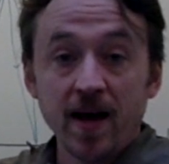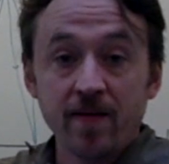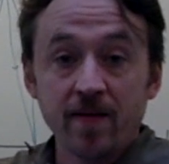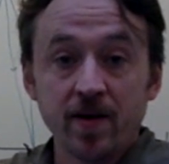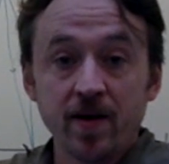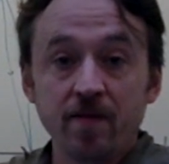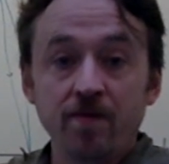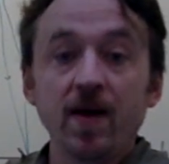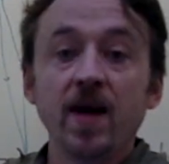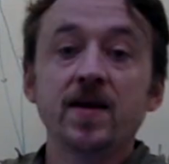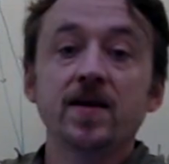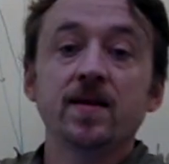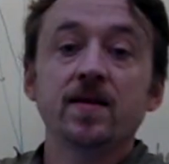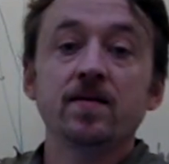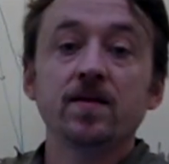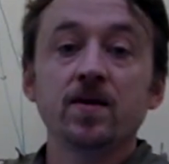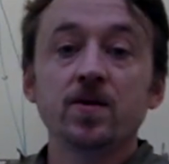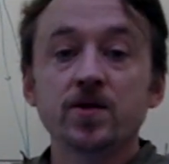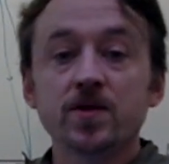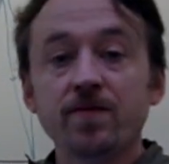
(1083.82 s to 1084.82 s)
ever invented.
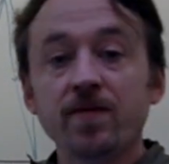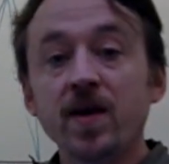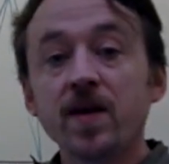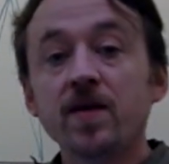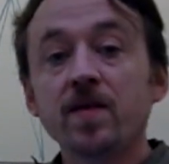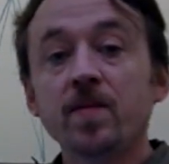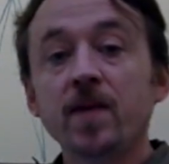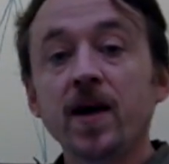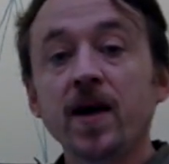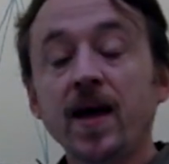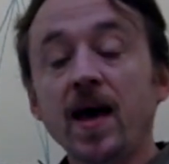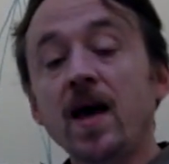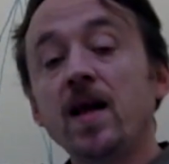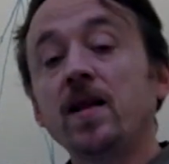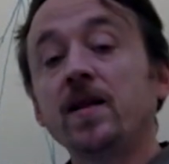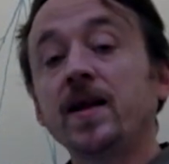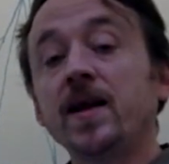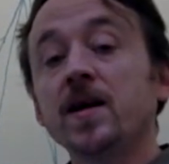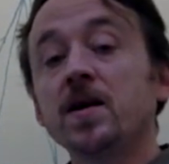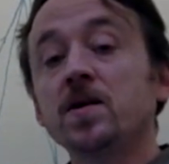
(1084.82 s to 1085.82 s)
It was invented by
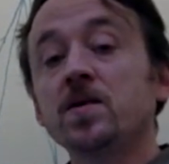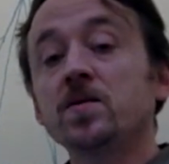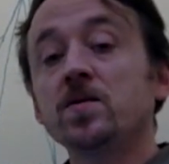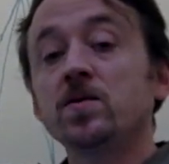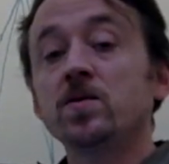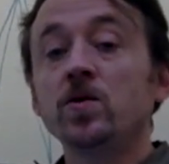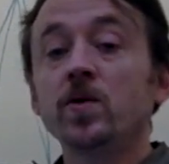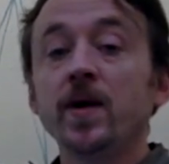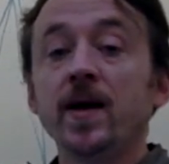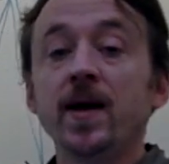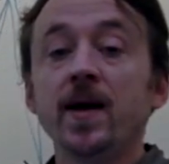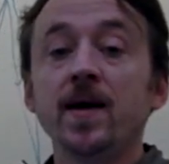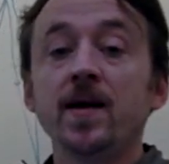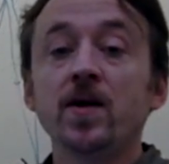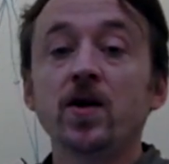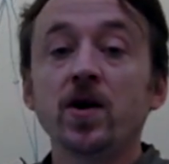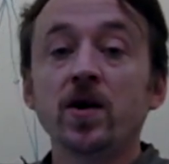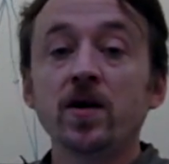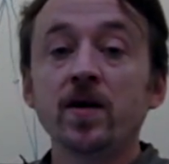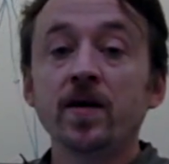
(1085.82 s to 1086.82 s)
Galileo, who had
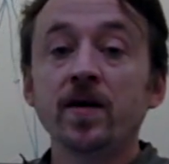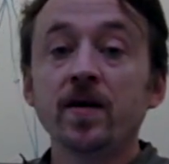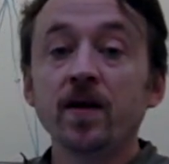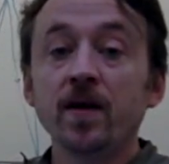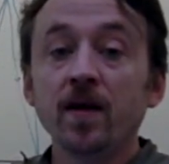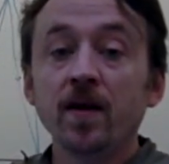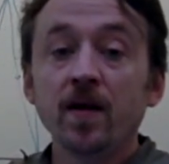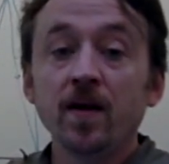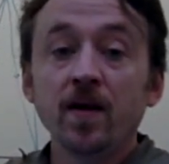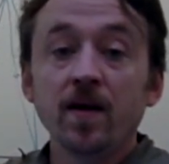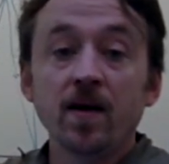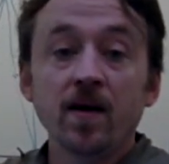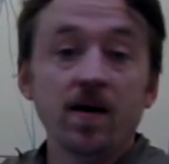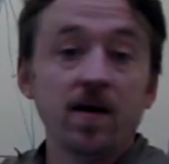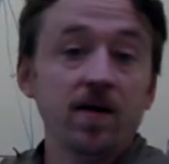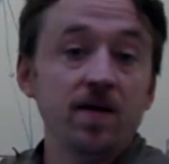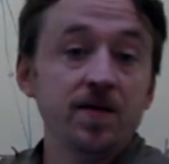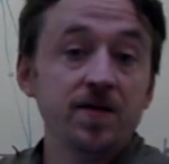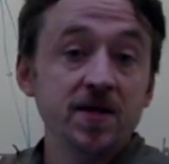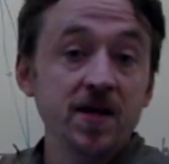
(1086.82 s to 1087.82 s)
heard
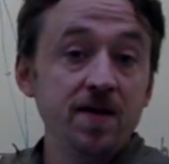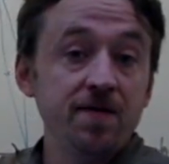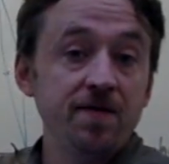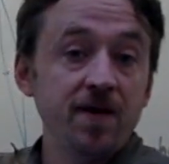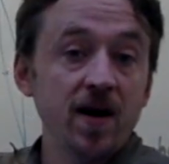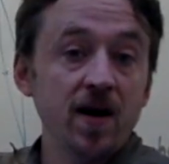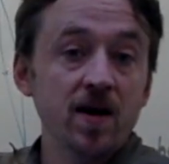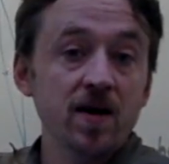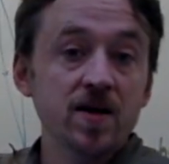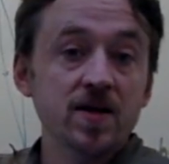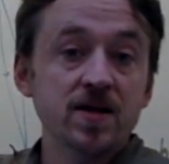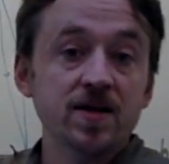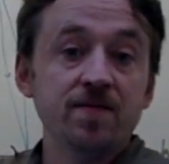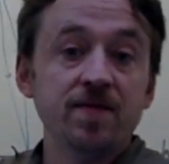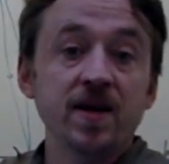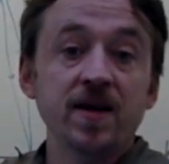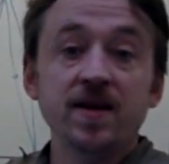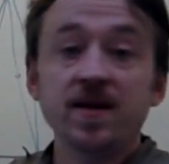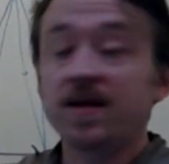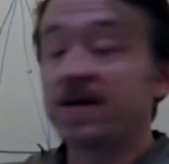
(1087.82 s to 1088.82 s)
of seafarers
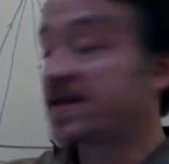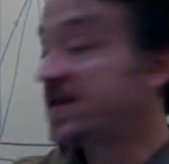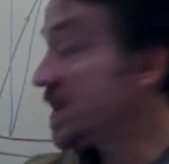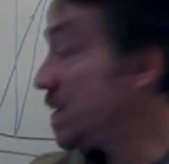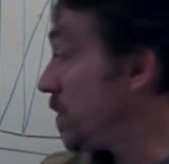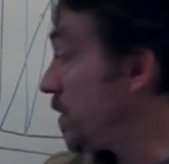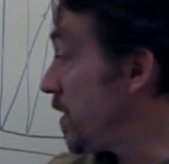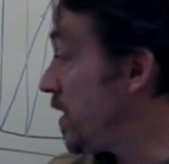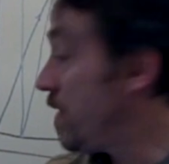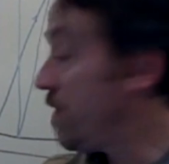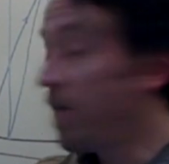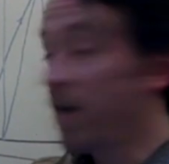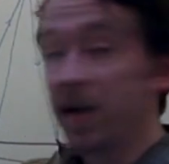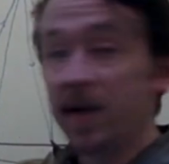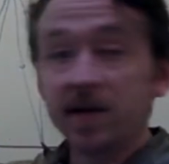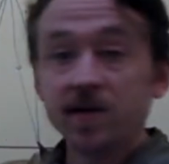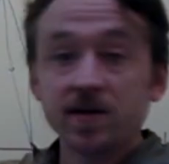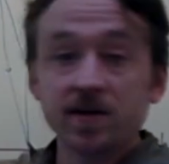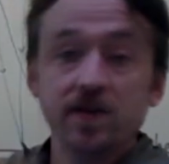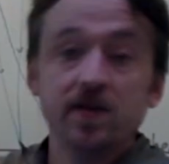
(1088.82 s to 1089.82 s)
inventing a similar
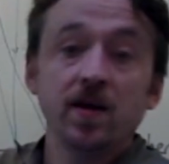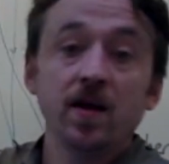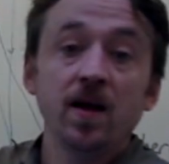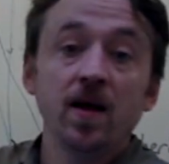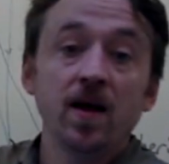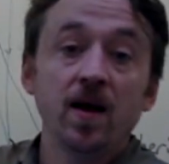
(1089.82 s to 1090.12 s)
device,